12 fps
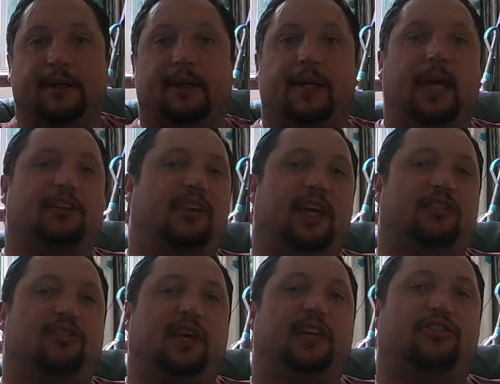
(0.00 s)
It's it's
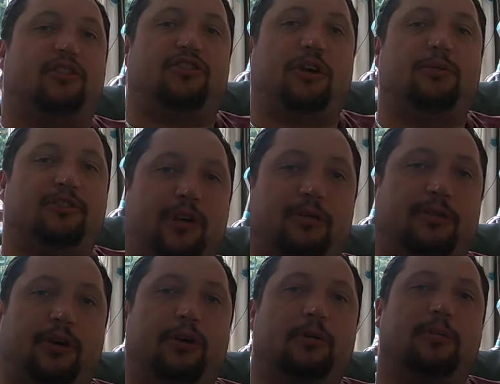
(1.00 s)
it's the duty of
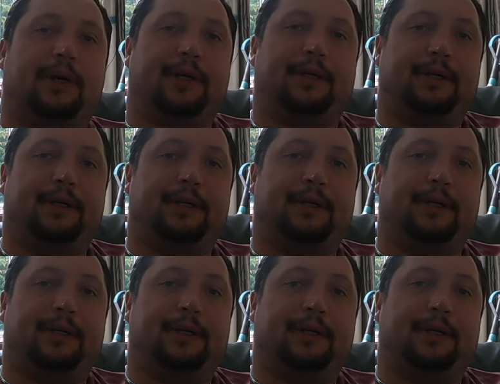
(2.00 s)
Uber